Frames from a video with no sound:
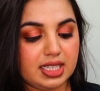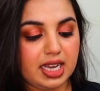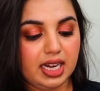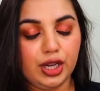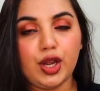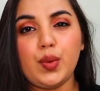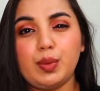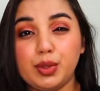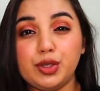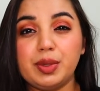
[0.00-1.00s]
decided to go
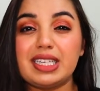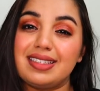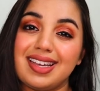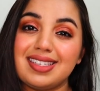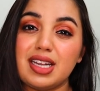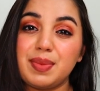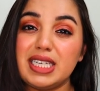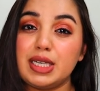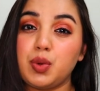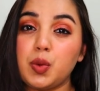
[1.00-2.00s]
with blue because last time I
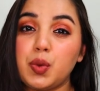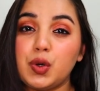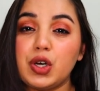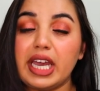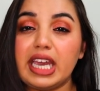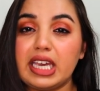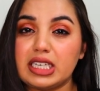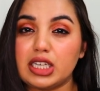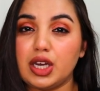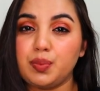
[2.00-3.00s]
did purple
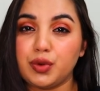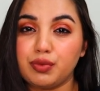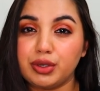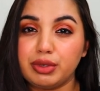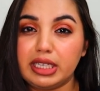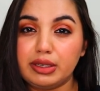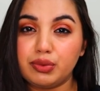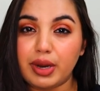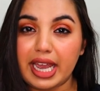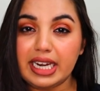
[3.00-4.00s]
and a maroony
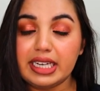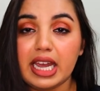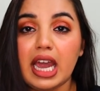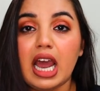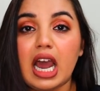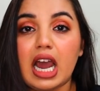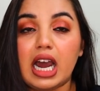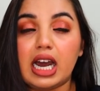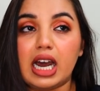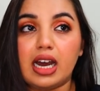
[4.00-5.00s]
red,
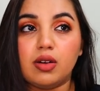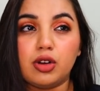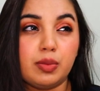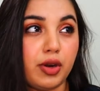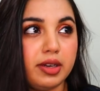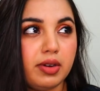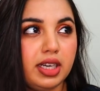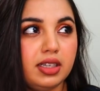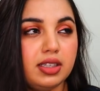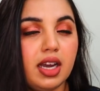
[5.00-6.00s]
or bright
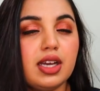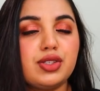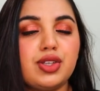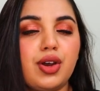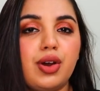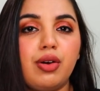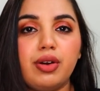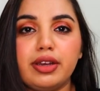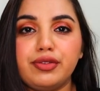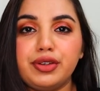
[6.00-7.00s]
red. So
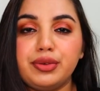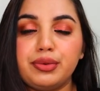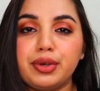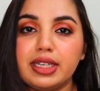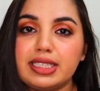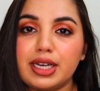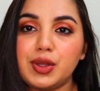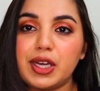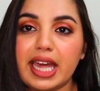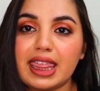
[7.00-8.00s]
if you wanna take a
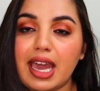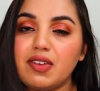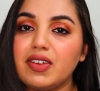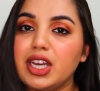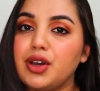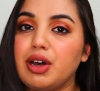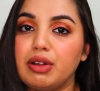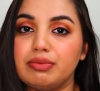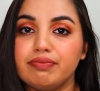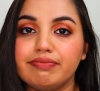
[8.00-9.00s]
look at that video,
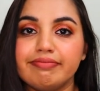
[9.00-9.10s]
I'll